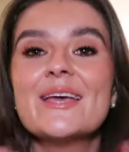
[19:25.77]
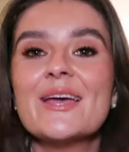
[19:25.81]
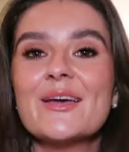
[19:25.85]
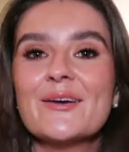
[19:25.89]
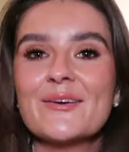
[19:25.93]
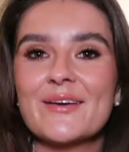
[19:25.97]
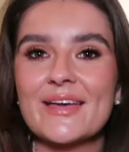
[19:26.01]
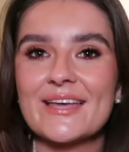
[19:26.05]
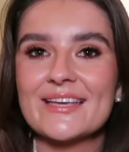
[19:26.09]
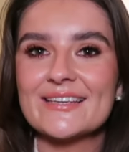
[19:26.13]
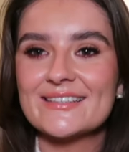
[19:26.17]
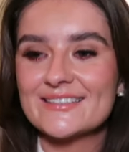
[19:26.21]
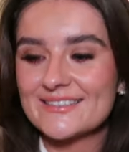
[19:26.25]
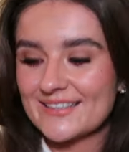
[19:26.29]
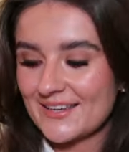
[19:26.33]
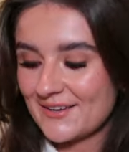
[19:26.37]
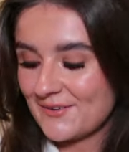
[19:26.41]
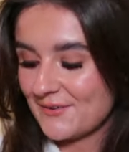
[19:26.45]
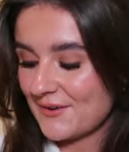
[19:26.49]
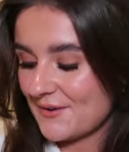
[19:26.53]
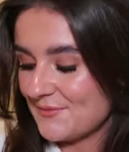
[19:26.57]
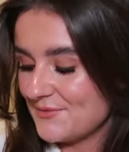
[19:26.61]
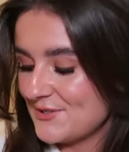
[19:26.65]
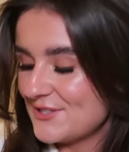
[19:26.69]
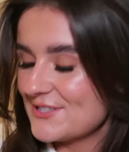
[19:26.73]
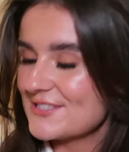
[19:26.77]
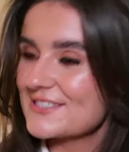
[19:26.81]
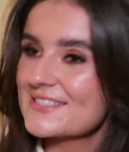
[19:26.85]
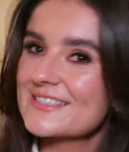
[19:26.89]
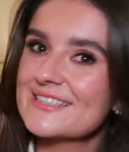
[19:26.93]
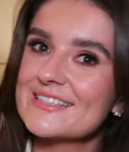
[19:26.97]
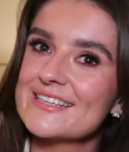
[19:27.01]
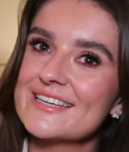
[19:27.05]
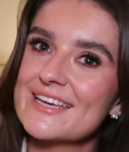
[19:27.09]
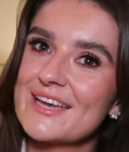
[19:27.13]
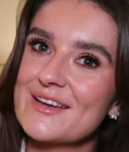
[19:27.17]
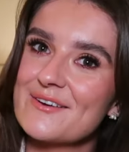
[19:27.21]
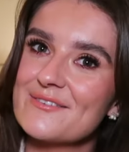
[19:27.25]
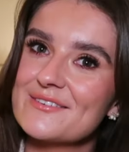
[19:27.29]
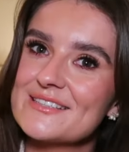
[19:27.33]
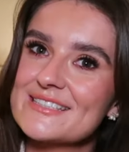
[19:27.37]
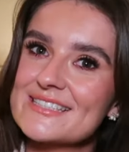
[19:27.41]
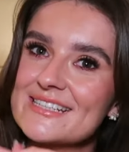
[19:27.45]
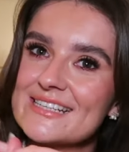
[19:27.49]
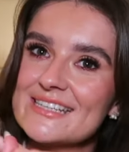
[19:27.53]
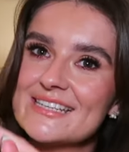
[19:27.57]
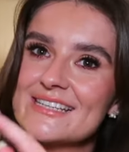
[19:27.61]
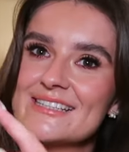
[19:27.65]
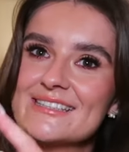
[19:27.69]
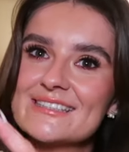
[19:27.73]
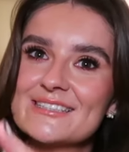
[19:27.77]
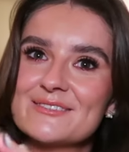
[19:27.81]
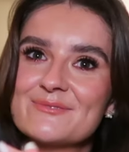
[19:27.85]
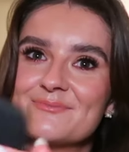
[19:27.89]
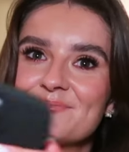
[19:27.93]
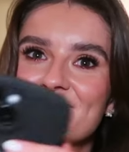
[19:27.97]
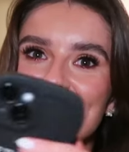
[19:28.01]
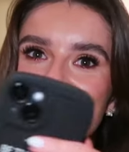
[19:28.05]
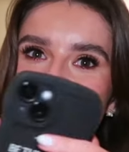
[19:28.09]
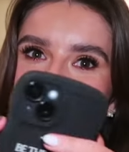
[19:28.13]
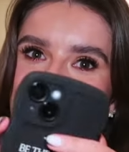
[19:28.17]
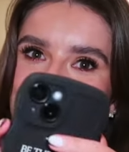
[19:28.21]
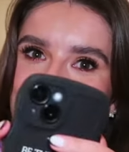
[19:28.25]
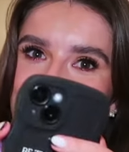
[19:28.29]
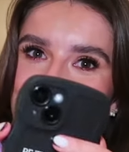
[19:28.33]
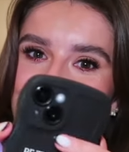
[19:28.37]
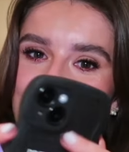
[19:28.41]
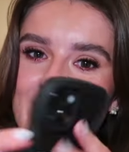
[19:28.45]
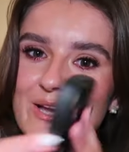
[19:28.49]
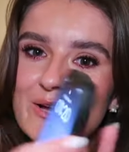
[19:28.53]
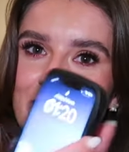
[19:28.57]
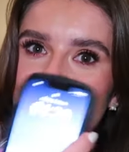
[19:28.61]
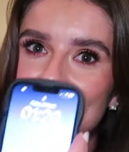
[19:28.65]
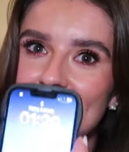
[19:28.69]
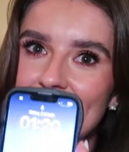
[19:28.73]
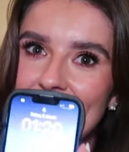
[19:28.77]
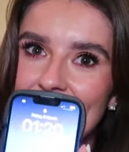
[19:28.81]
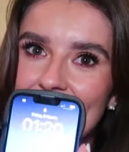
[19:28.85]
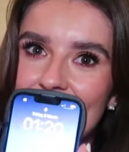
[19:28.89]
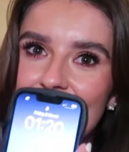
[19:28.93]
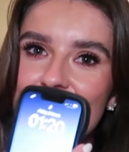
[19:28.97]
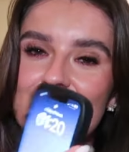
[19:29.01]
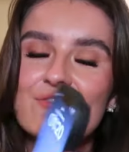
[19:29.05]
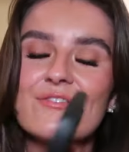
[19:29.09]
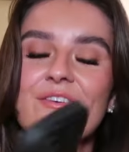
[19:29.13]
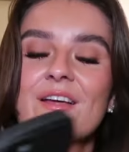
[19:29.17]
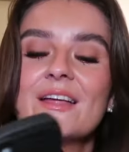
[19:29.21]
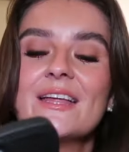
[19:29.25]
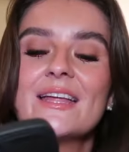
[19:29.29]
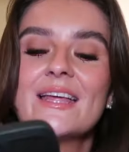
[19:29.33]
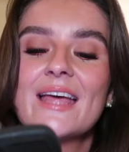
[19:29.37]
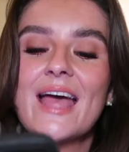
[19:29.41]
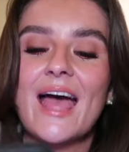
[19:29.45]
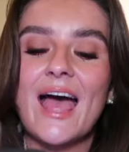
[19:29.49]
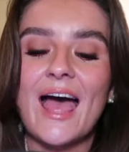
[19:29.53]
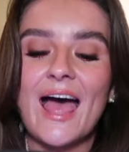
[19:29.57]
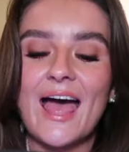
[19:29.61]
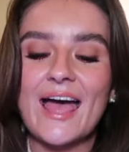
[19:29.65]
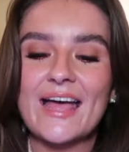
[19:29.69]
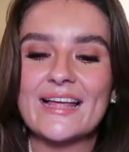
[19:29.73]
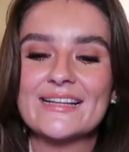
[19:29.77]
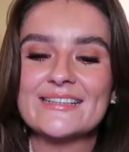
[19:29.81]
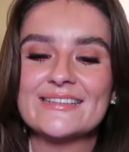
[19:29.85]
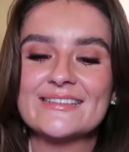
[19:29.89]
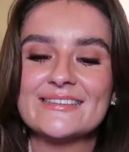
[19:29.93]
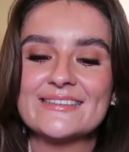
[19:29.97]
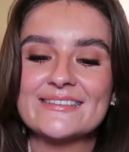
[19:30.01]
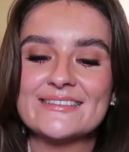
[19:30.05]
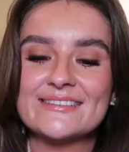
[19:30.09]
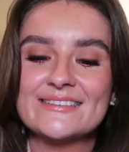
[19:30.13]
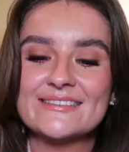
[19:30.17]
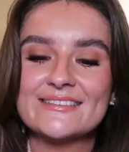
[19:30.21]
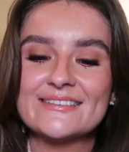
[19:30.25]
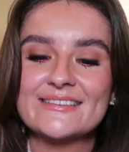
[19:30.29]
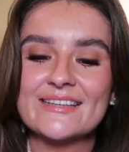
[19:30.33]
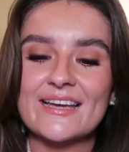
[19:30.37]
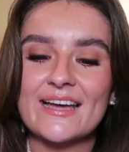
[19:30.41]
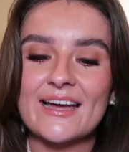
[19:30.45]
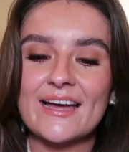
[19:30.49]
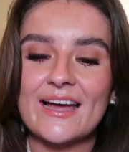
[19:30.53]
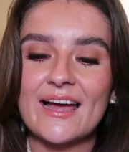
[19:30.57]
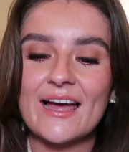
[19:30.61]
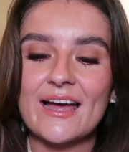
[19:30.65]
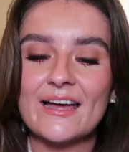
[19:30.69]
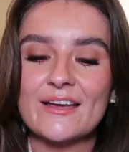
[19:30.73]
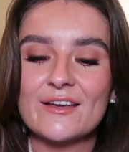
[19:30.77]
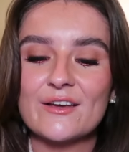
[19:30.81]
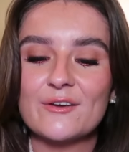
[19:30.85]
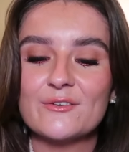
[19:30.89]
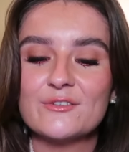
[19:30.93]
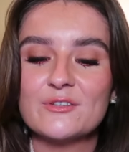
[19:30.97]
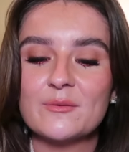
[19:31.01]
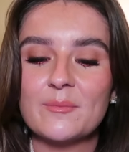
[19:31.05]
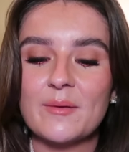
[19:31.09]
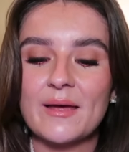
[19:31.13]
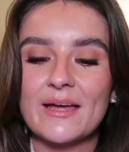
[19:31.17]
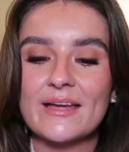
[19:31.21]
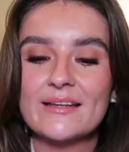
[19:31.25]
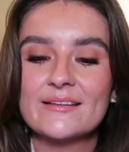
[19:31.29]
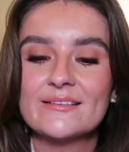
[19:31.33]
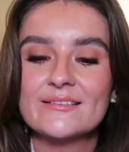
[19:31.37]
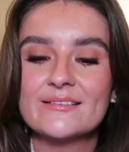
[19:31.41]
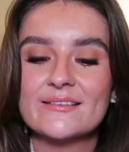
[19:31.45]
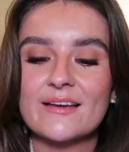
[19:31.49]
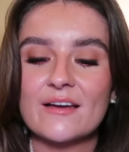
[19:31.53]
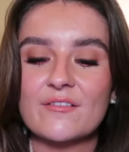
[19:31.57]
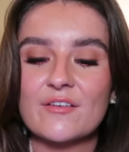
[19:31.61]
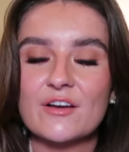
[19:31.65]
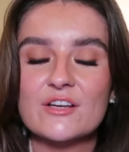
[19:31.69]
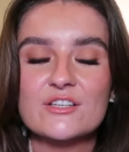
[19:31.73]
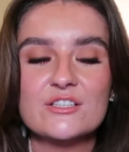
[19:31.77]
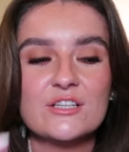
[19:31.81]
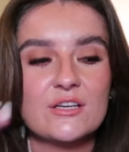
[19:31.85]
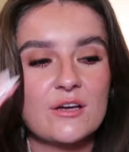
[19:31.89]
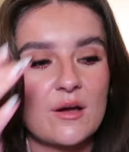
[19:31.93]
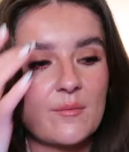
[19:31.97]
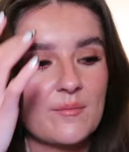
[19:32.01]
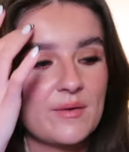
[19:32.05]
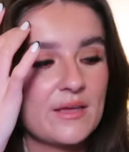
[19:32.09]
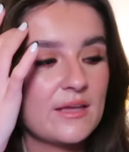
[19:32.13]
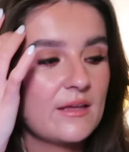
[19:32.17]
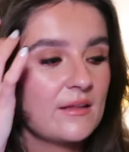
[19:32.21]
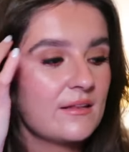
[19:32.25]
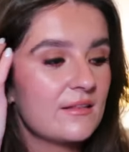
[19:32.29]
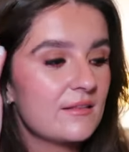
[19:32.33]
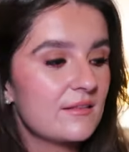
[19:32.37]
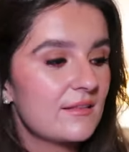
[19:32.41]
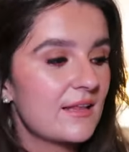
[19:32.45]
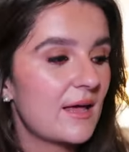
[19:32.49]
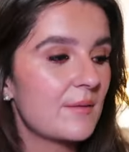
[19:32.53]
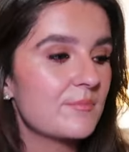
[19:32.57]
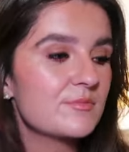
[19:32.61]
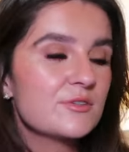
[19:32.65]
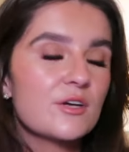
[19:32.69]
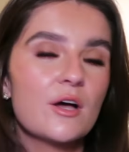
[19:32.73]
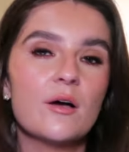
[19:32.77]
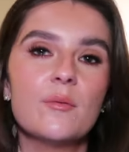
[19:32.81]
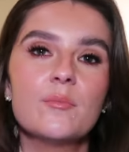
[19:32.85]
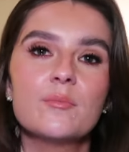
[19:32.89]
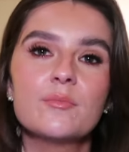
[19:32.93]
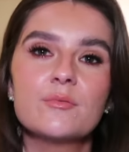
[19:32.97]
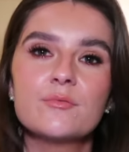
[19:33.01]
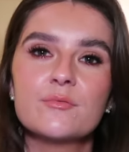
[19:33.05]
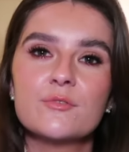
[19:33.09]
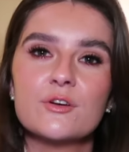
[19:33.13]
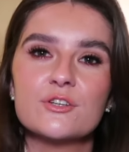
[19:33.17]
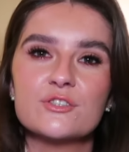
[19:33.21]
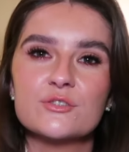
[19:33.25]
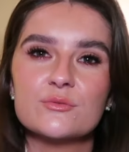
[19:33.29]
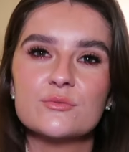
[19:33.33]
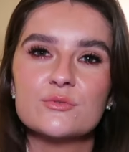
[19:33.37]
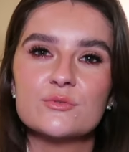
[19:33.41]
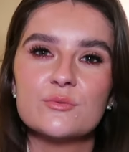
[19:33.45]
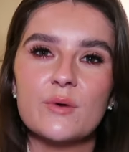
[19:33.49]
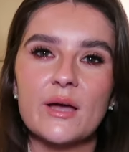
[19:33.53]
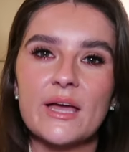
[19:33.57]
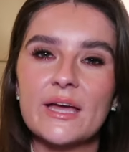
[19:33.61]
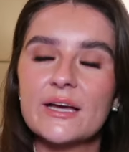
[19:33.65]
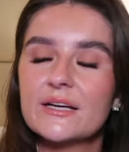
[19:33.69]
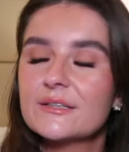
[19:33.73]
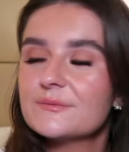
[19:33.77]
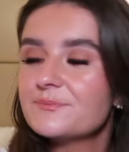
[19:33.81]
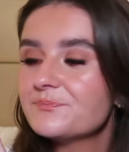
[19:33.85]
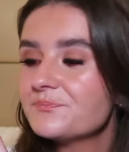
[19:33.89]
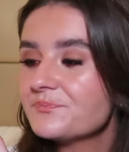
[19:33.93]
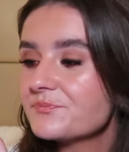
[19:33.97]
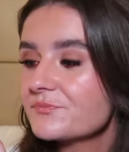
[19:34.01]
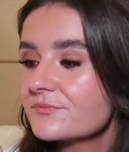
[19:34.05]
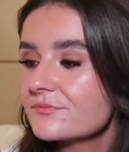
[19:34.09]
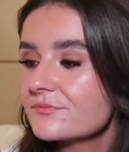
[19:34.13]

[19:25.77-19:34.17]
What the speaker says: Okay, so I'm just gonna go and delete my whole life and go to bed. I've actually got my laptop because I was working.